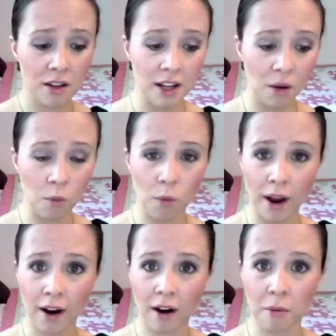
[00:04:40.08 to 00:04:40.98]
can
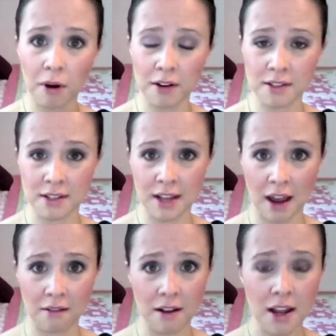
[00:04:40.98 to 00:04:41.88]
wear a person
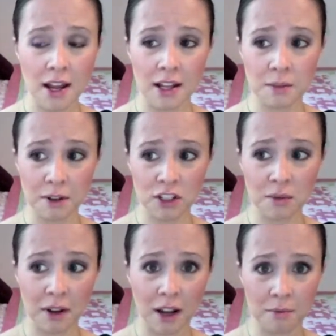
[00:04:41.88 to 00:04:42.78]
down,
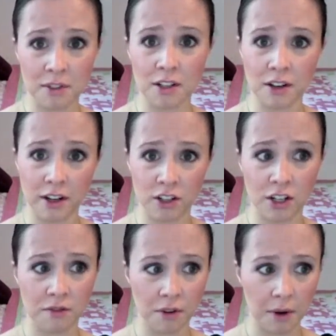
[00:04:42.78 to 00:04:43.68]
especially when it comes to your
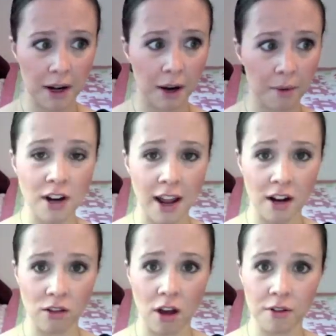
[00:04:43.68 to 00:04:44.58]
energy for running. I had
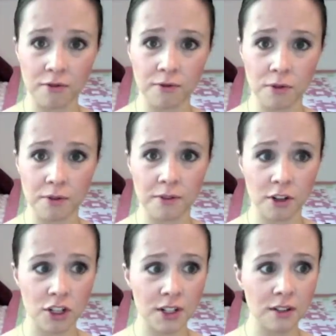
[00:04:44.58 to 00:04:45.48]
a lot of food
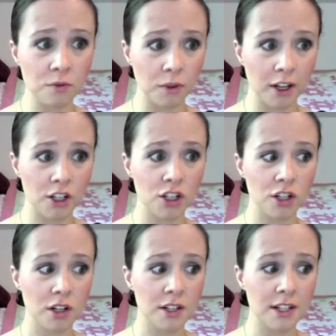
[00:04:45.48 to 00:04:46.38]
aversions,
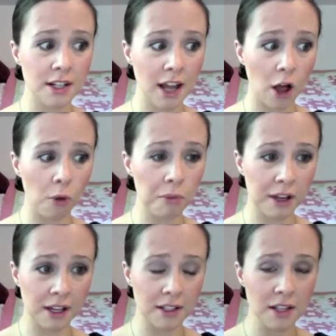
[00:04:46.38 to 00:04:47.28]
which didn't help
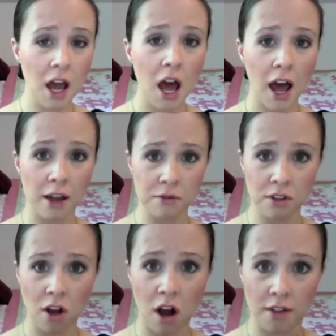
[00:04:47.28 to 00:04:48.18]
because I
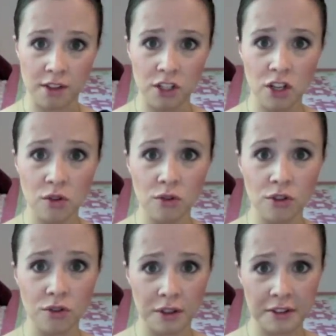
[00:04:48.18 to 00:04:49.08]
was on this huge
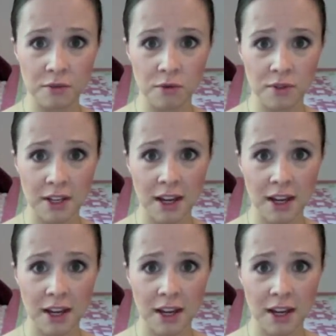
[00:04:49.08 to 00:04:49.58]
green smoothie